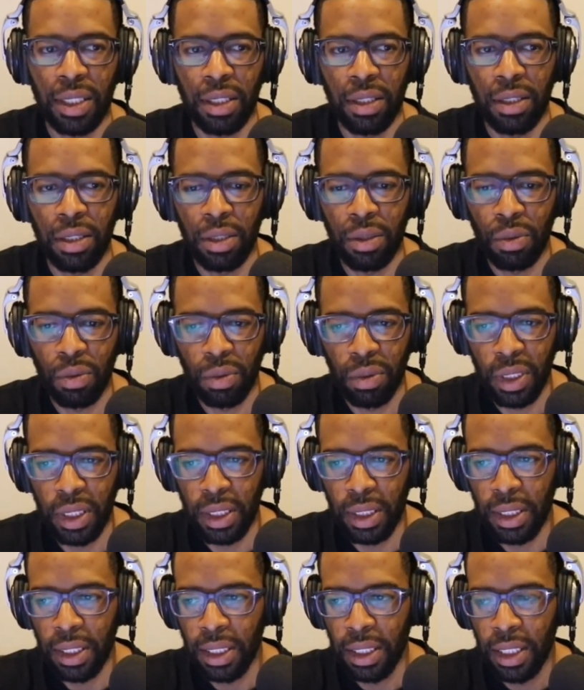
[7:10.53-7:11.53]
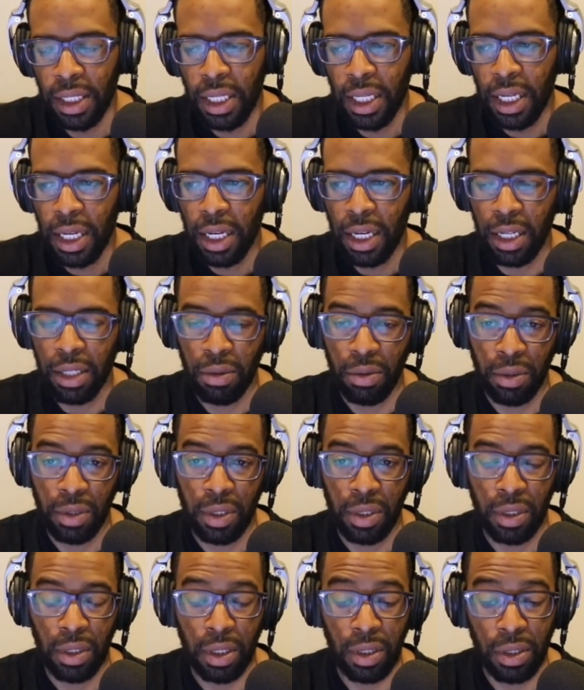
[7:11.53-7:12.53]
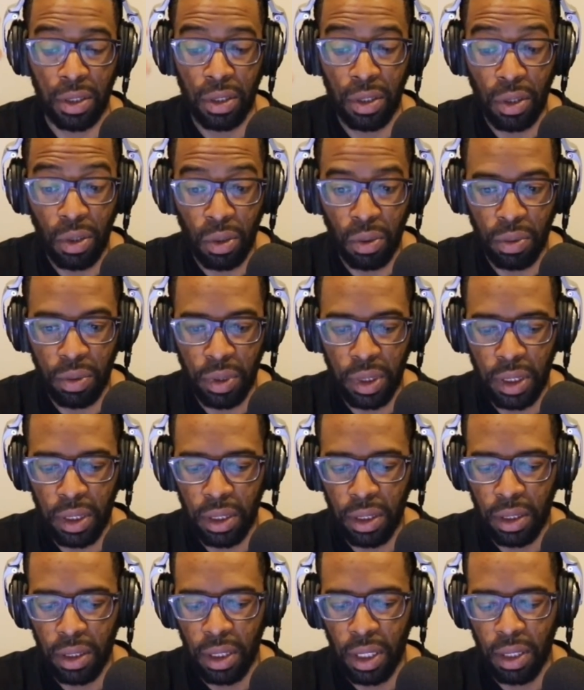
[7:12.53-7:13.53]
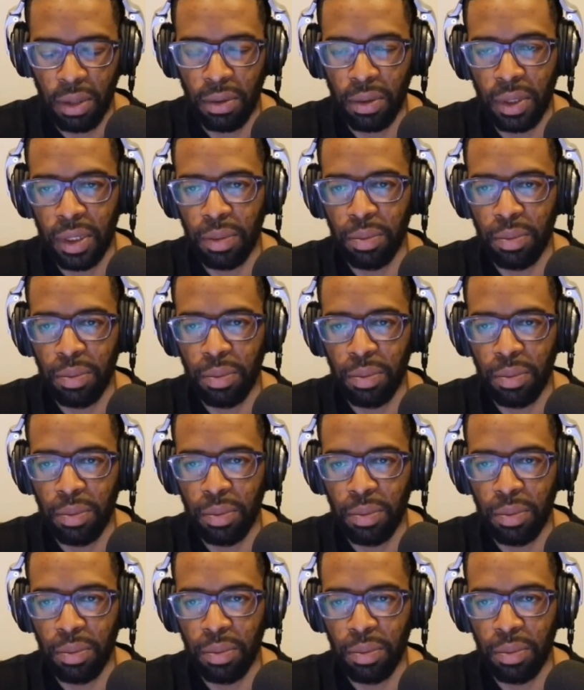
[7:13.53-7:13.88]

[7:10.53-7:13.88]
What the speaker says: but I didn't fight it. And they also took an approach